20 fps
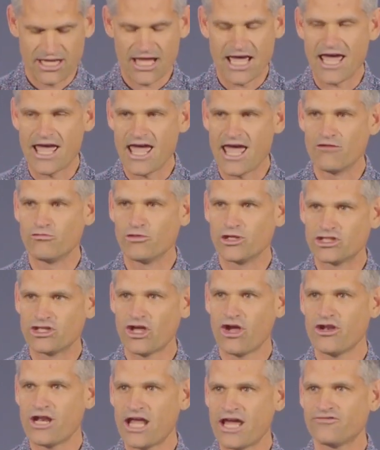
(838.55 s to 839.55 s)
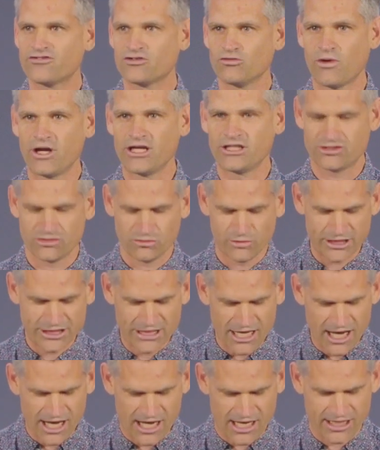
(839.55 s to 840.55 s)
And we don't have to wait till we
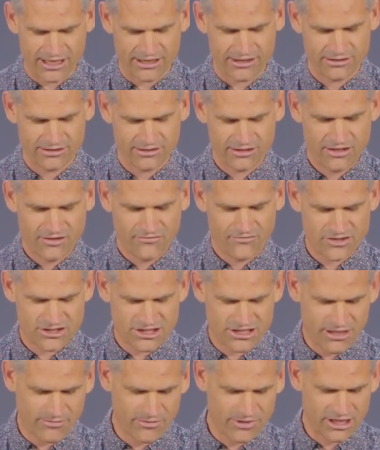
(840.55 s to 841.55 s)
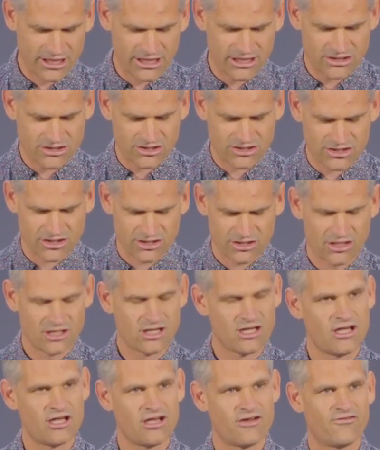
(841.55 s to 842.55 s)
die for some of these
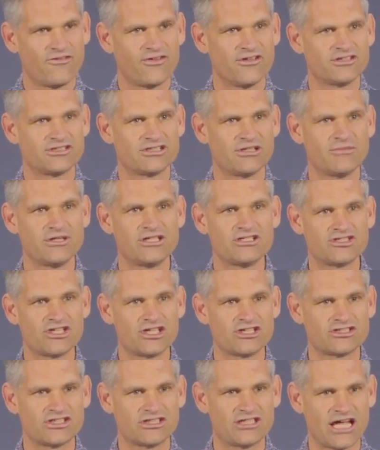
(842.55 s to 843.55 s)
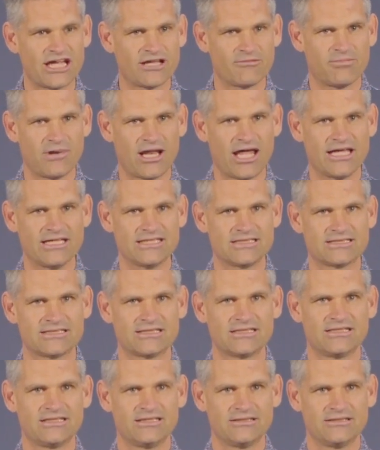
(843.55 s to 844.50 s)
things to take place.